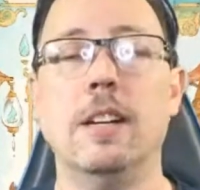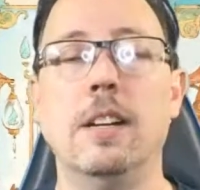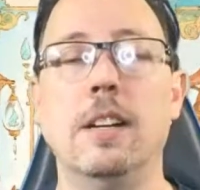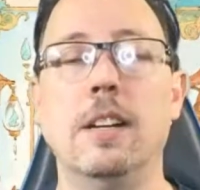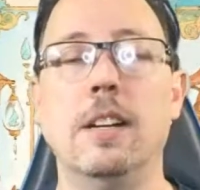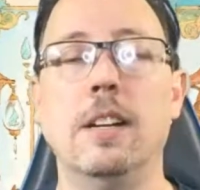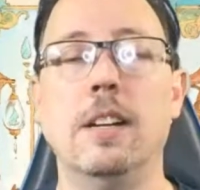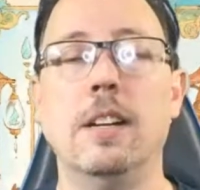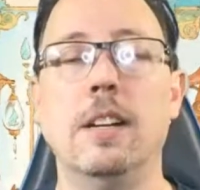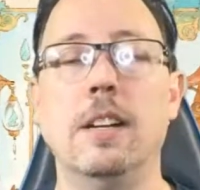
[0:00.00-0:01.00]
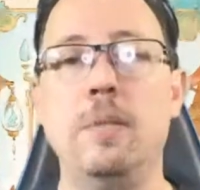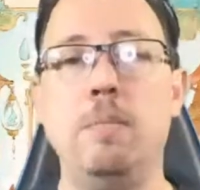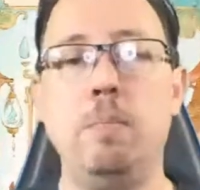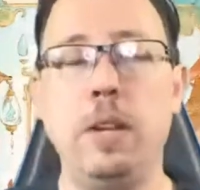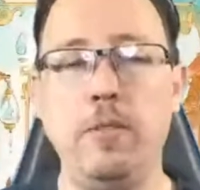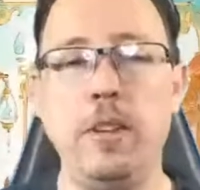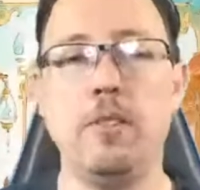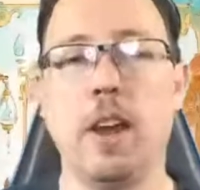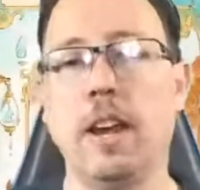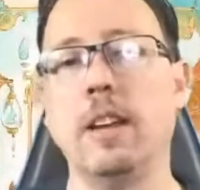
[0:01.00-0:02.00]
But we were doing some beefy
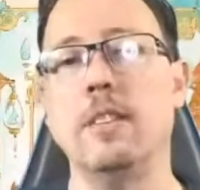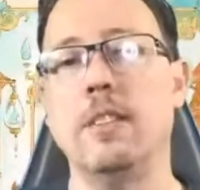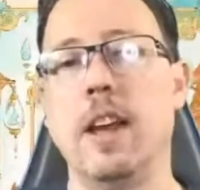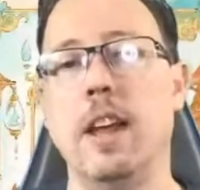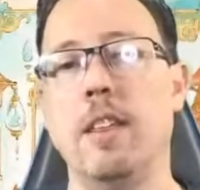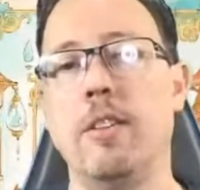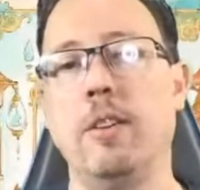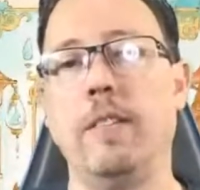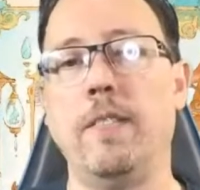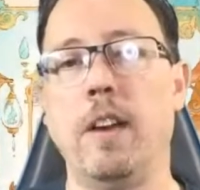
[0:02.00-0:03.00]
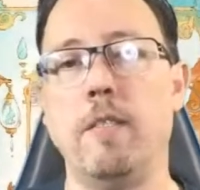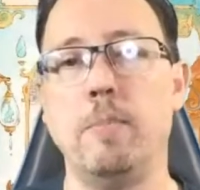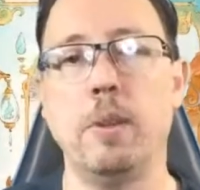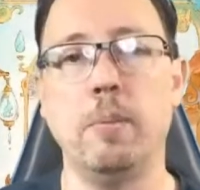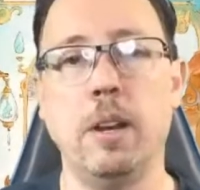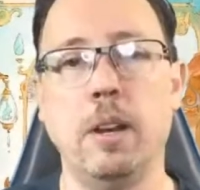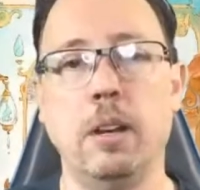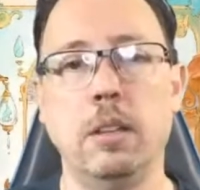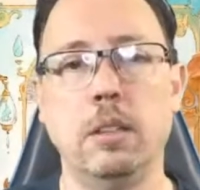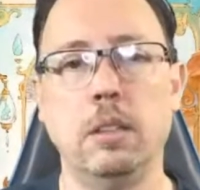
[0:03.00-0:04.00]
dragons at 35
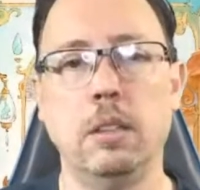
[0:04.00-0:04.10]
millimeter.